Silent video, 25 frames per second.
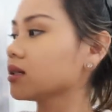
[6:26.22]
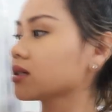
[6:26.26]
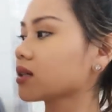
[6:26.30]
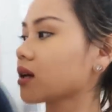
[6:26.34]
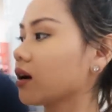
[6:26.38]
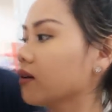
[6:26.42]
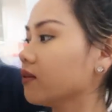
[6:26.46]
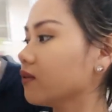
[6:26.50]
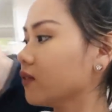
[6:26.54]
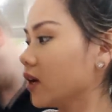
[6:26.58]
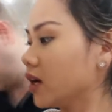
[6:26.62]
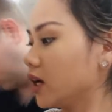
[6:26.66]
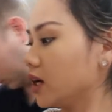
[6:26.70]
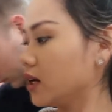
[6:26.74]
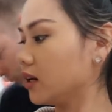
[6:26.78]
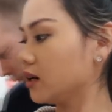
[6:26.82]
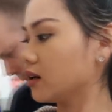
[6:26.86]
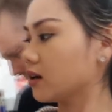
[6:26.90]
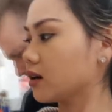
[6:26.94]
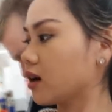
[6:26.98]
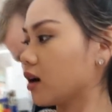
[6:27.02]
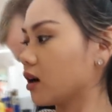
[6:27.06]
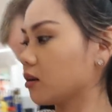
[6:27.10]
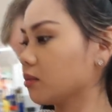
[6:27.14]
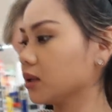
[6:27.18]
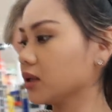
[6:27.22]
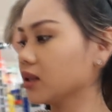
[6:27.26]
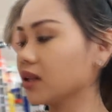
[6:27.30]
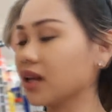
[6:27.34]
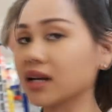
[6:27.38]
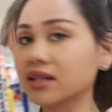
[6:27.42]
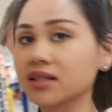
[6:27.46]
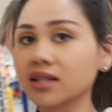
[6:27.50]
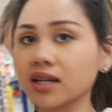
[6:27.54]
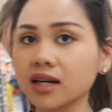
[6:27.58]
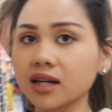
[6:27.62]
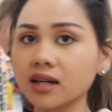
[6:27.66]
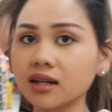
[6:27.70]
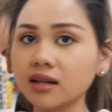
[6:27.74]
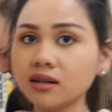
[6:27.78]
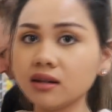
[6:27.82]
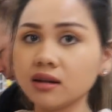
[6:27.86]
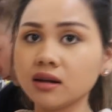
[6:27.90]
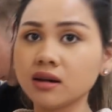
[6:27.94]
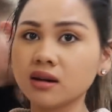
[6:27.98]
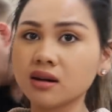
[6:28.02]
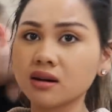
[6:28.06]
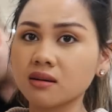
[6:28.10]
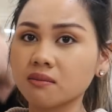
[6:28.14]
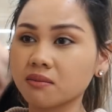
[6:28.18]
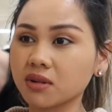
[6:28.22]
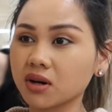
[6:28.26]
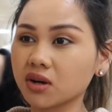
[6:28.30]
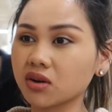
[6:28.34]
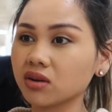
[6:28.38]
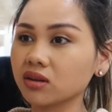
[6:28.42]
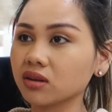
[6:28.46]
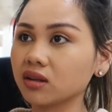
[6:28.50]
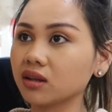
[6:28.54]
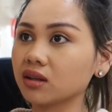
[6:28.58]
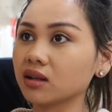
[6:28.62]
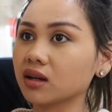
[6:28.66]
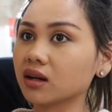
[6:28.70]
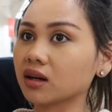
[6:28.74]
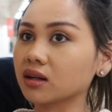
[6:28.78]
Nescafe caramel latte. Pero hindi